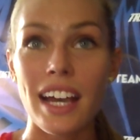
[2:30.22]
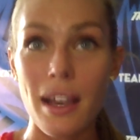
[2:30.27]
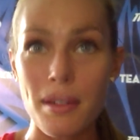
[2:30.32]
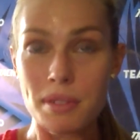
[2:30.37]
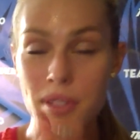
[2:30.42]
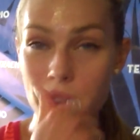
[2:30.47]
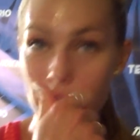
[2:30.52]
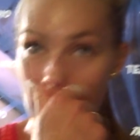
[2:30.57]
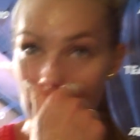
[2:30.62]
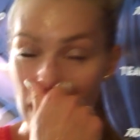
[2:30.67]

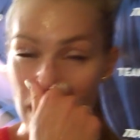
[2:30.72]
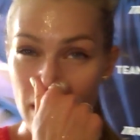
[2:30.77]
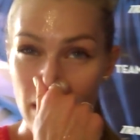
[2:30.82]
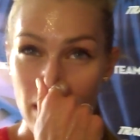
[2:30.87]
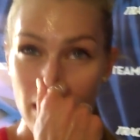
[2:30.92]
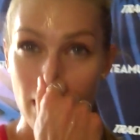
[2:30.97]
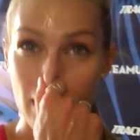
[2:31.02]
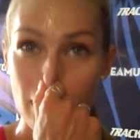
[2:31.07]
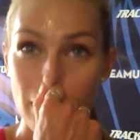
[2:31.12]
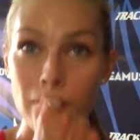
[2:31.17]
Absolutely. Do
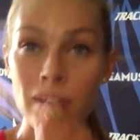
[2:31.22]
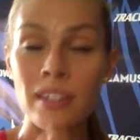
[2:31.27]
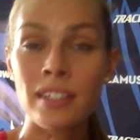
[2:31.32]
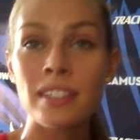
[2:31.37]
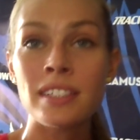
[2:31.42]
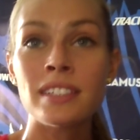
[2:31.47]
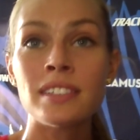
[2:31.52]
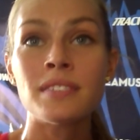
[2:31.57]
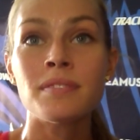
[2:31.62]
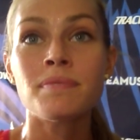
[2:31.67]
you
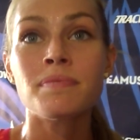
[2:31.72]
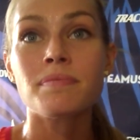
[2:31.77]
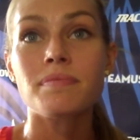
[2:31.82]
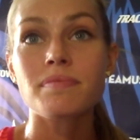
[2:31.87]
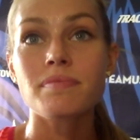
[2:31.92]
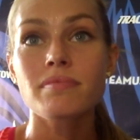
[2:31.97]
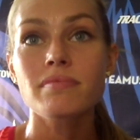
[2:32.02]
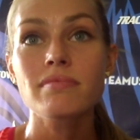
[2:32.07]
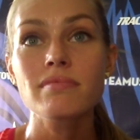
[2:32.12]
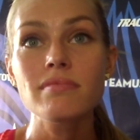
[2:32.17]
think you can
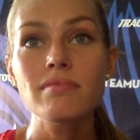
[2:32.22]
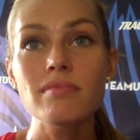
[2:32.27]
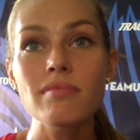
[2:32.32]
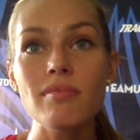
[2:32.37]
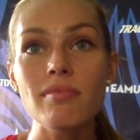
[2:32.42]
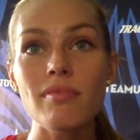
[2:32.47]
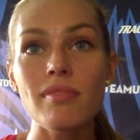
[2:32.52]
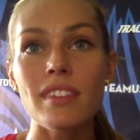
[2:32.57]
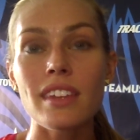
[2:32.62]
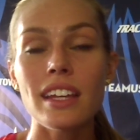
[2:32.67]
get your
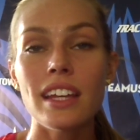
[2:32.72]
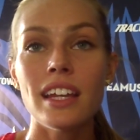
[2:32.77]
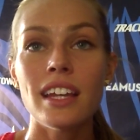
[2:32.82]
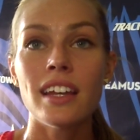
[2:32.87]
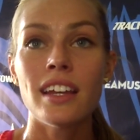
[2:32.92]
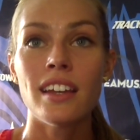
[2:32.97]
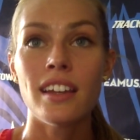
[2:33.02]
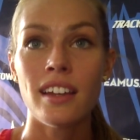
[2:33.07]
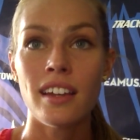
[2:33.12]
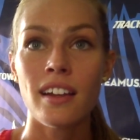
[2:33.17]
fitness to the
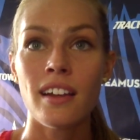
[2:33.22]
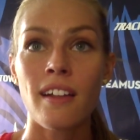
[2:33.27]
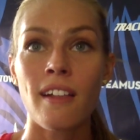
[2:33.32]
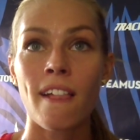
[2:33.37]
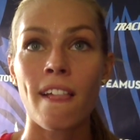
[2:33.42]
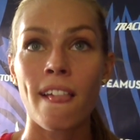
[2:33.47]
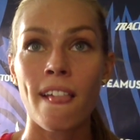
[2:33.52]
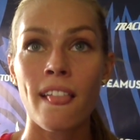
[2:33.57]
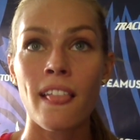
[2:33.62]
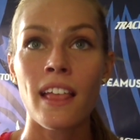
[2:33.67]
point where you're
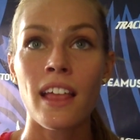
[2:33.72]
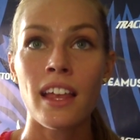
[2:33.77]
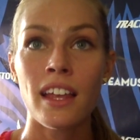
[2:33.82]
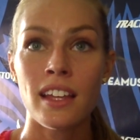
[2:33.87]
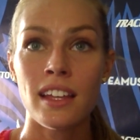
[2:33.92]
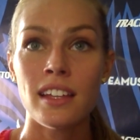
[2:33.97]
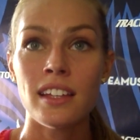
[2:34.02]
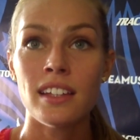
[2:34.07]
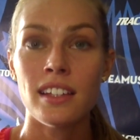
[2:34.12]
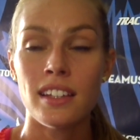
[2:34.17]
in
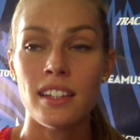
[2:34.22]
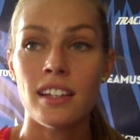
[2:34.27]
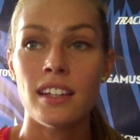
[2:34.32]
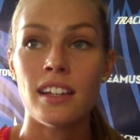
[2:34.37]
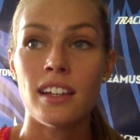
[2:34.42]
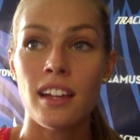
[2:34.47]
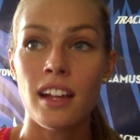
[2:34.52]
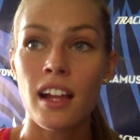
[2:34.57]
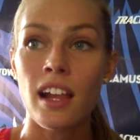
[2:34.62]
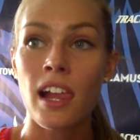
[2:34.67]
the low
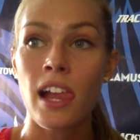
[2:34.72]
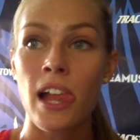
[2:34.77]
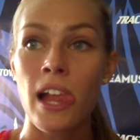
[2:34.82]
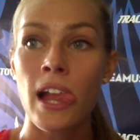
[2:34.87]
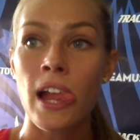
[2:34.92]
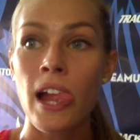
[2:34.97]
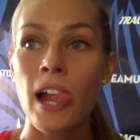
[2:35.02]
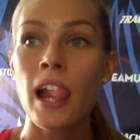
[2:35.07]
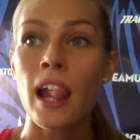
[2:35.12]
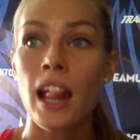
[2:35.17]
920s, what it's
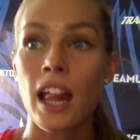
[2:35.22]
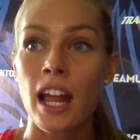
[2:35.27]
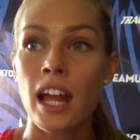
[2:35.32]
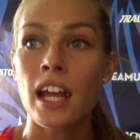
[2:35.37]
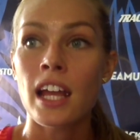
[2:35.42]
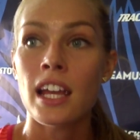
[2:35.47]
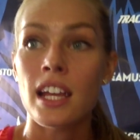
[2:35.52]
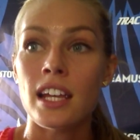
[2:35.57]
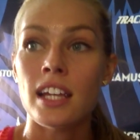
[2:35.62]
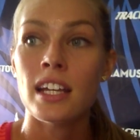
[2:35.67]
going to take
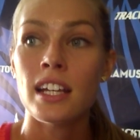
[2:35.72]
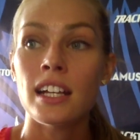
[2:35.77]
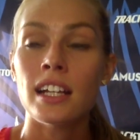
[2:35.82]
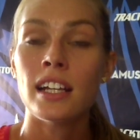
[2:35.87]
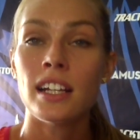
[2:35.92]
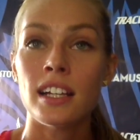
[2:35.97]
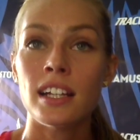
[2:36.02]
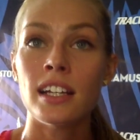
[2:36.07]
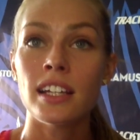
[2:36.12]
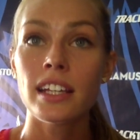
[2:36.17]
to make the
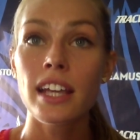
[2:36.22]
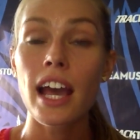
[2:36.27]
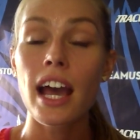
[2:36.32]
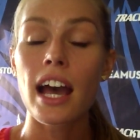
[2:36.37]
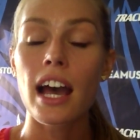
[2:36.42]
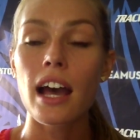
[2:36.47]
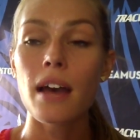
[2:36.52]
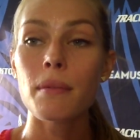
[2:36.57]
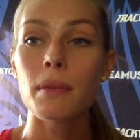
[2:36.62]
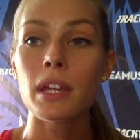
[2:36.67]
team?
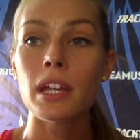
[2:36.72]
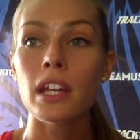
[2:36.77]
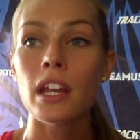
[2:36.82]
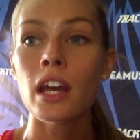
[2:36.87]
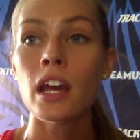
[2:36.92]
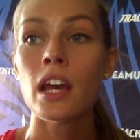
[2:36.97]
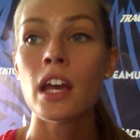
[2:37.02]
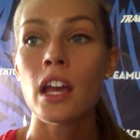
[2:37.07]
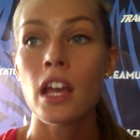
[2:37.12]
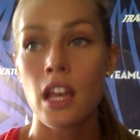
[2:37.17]
Yeah, I
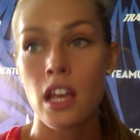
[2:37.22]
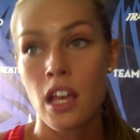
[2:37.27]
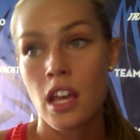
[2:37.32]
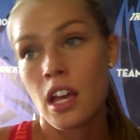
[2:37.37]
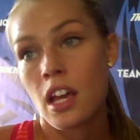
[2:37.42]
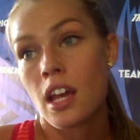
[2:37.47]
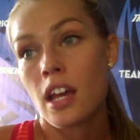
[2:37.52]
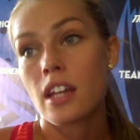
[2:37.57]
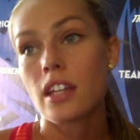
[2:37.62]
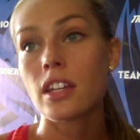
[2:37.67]
mean,
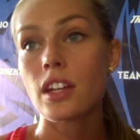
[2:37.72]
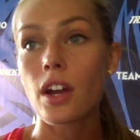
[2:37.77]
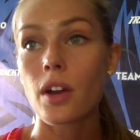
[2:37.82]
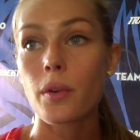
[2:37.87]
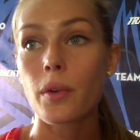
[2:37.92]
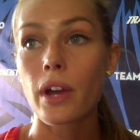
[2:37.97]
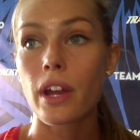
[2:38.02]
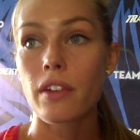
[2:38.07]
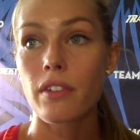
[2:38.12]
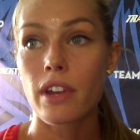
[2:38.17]
you
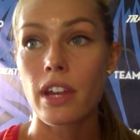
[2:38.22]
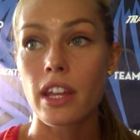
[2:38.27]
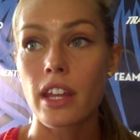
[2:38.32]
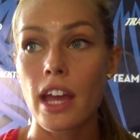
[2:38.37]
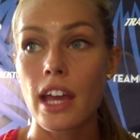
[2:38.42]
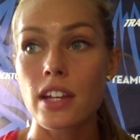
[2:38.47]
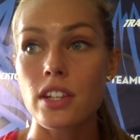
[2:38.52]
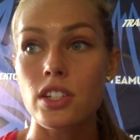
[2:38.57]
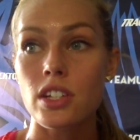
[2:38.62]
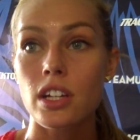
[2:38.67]
know, what I ran
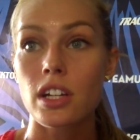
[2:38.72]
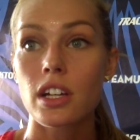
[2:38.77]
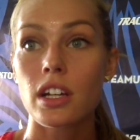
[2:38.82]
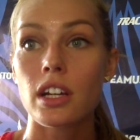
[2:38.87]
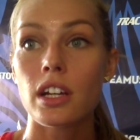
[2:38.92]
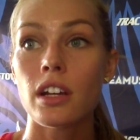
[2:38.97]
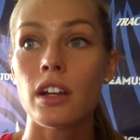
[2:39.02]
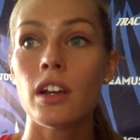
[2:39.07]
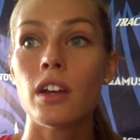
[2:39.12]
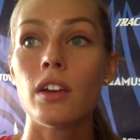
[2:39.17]
last
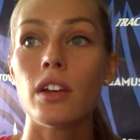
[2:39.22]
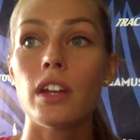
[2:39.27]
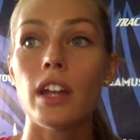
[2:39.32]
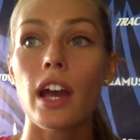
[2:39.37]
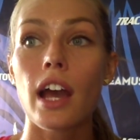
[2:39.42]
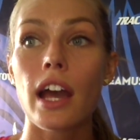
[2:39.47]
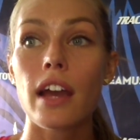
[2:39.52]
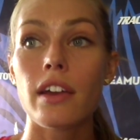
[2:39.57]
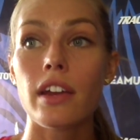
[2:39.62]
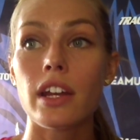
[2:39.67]
year,
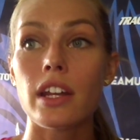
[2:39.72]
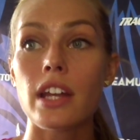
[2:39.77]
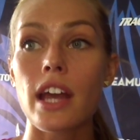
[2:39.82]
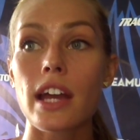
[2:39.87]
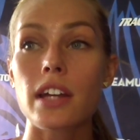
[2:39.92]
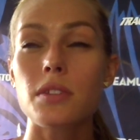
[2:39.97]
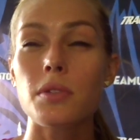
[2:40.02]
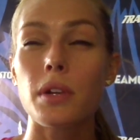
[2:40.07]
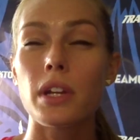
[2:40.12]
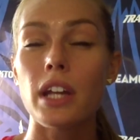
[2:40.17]
I ran
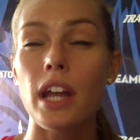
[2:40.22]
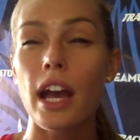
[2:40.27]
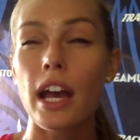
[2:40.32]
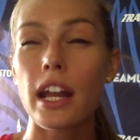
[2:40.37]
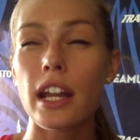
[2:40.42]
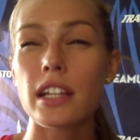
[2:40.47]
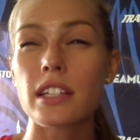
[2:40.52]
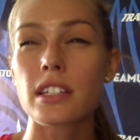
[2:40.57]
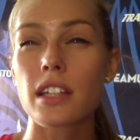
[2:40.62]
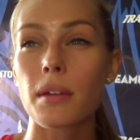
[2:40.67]

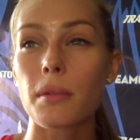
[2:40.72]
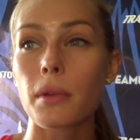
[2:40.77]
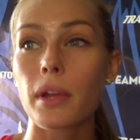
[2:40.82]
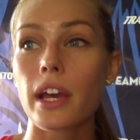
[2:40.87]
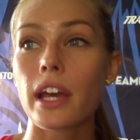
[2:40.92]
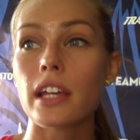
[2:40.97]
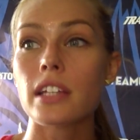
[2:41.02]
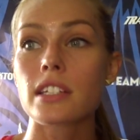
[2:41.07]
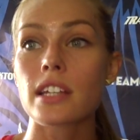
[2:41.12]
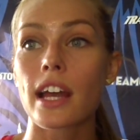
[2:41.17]
929
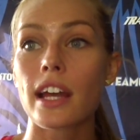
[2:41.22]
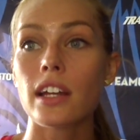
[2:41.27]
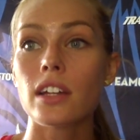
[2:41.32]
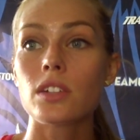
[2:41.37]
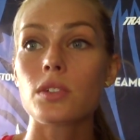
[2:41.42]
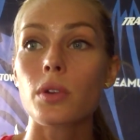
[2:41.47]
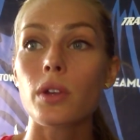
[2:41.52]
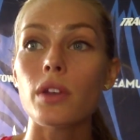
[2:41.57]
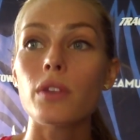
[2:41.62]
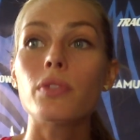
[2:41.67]
Is
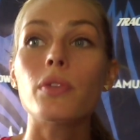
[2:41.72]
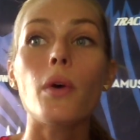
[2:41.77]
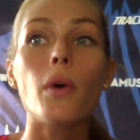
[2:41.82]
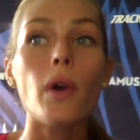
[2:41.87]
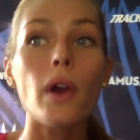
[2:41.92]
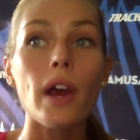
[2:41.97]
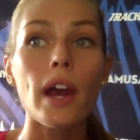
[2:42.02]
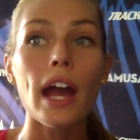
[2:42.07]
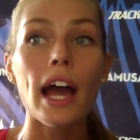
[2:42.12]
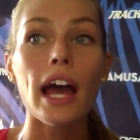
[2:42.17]

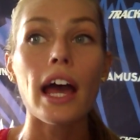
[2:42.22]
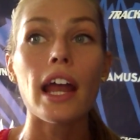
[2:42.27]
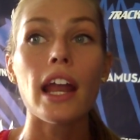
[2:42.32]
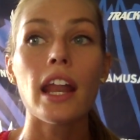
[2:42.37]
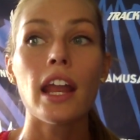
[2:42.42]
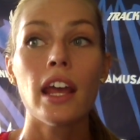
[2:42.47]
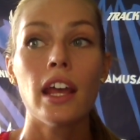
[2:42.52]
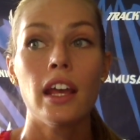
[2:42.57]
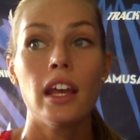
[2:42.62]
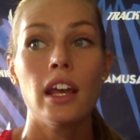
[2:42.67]
924 at